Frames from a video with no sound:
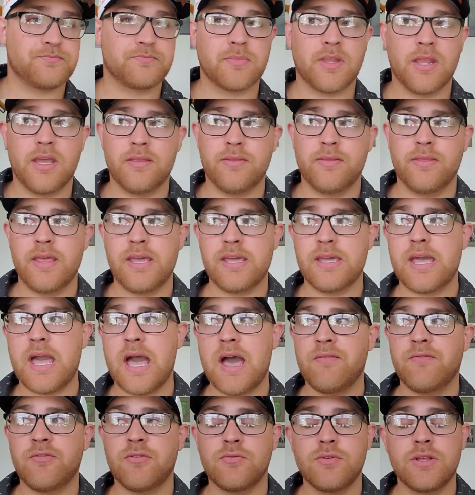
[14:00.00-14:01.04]
and they
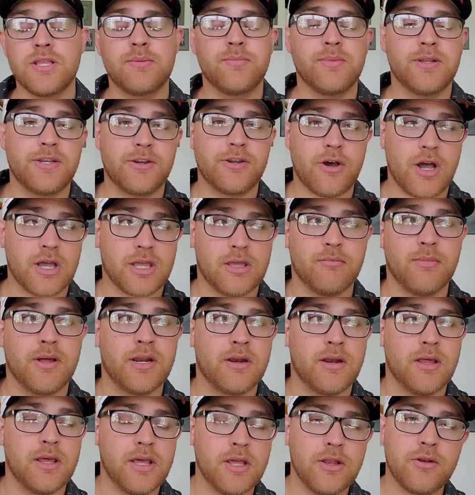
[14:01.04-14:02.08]
haven't really been
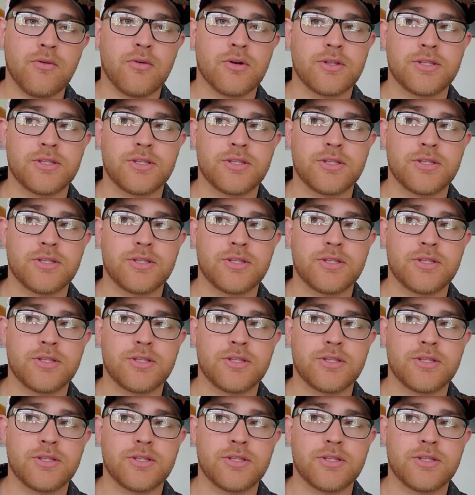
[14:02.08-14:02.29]
documented in North